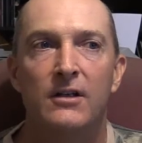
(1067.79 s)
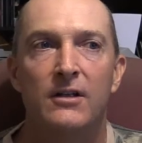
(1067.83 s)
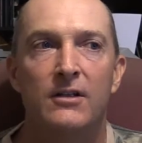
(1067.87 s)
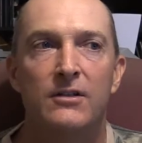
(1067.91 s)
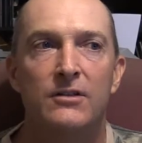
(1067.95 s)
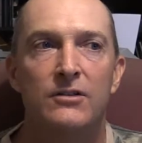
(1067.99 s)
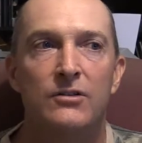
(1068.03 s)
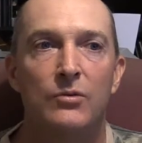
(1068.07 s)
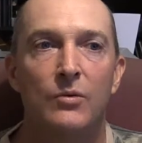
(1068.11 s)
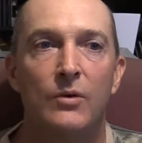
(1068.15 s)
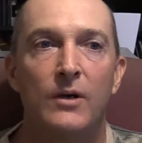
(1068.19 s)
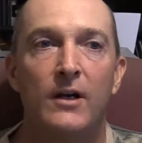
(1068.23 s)

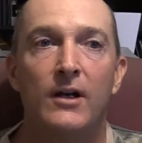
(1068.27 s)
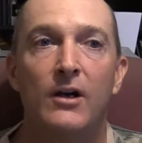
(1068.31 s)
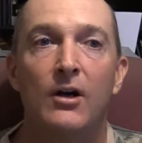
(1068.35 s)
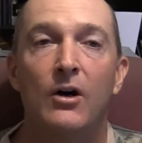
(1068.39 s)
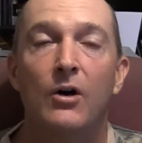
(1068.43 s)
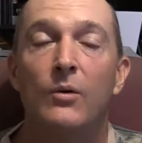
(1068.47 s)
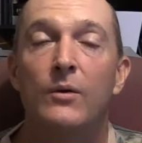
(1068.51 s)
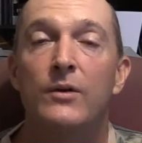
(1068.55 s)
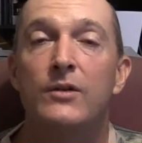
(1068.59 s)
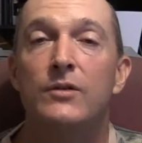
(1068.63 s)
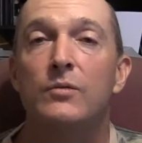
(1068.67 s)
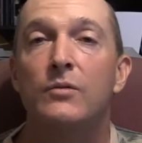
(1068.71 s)
so I
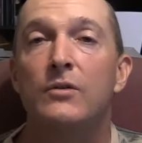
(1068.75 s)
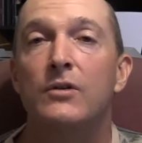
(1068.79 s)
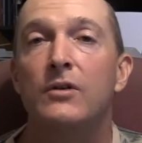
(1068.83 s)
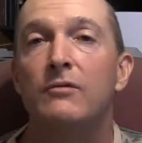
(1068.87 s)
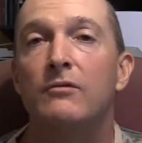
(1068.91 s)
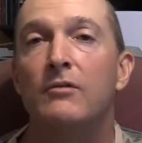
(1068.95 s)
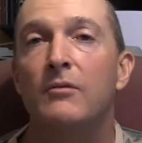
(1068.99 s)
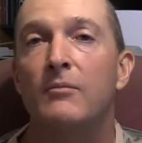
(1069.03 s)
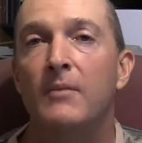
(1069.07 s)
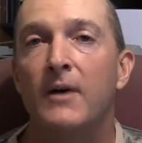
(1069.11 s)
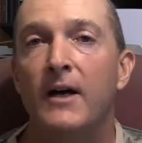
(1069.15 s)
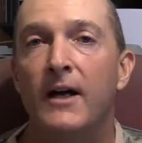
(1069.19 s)
always want to
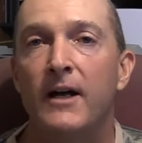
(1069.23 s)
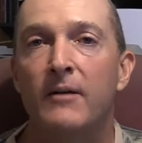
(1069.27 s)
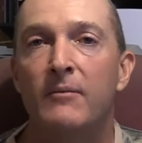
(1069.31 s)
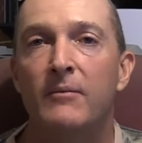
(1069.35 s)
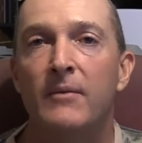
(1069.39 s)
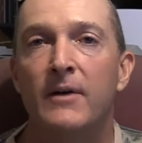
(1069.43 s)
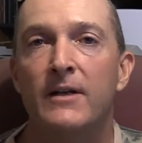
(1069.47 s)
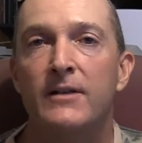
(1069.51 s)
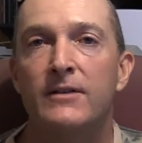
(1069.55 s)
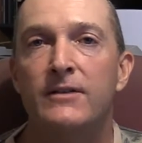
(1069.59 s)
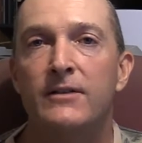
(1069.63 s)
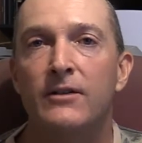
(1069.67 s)
remind
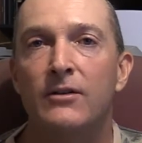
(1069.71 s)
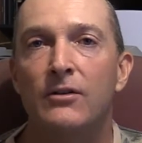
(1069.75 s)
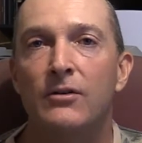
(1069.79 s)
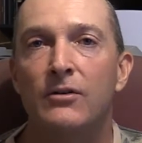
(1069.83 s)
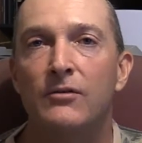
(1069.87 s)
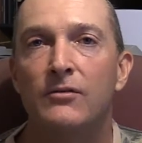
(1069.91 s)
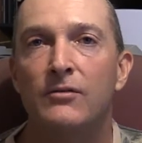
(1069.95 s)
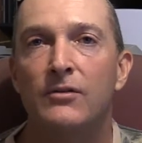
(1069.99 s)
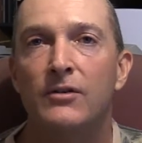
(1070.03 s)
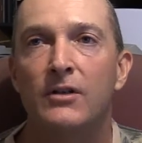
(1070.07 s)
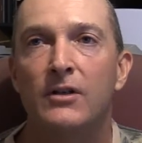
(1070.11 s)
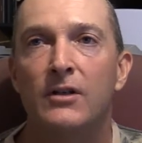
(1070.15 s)

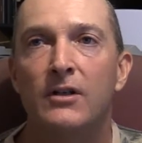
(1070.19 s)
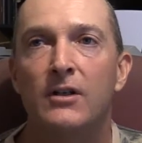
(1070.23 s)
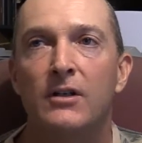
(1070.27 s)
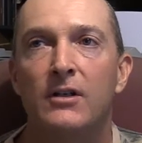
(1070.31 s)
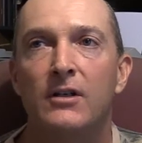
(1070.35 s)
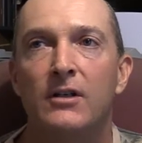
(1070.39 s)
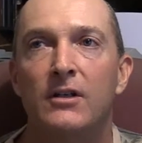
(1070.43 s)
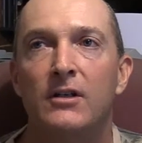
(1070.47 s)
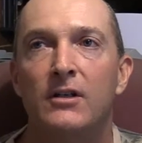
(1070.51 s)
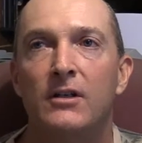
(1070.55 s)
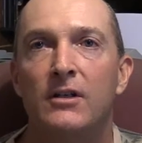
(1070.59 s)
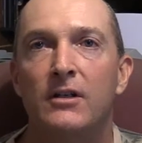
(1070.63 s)
myself
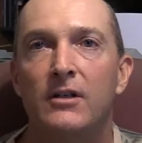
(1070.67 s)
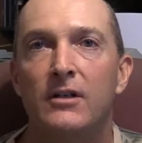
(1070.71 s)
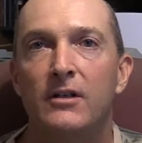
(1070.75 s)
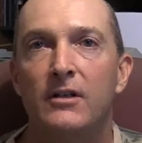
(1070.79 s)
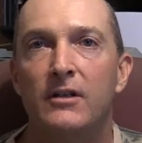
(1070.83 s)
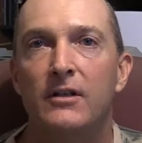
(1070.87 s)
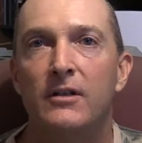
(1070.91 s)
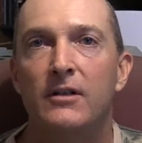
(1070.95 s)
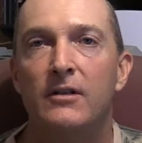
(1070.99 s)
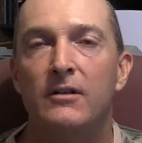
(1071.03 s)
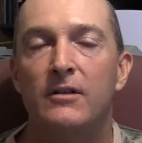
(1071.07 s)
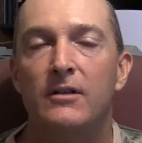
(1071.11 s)

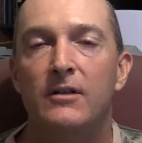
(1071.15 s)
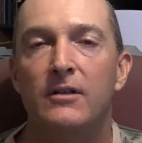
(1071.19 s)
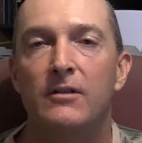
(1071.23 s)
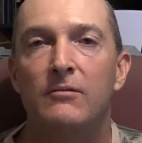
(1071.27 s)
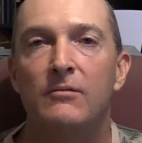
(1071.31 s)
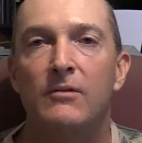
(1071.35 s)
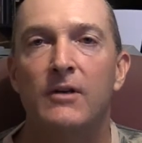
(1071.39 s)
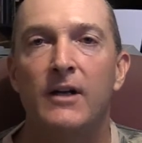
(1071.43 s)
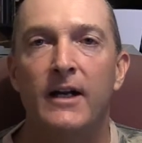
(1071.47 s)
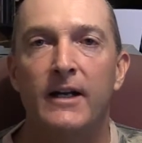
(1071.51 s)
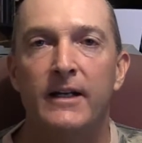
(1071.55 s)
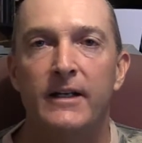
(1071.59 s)
in
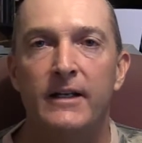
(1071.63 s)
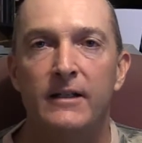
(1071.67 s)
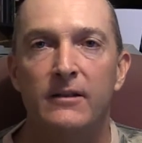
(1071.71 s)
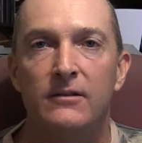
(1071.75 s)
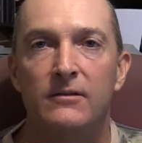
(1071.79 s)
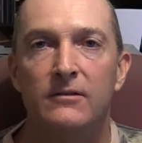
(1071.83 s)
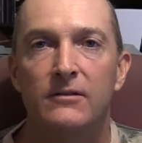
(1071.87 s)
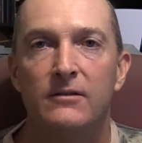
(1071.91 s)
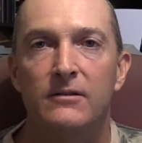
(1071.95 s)
writing,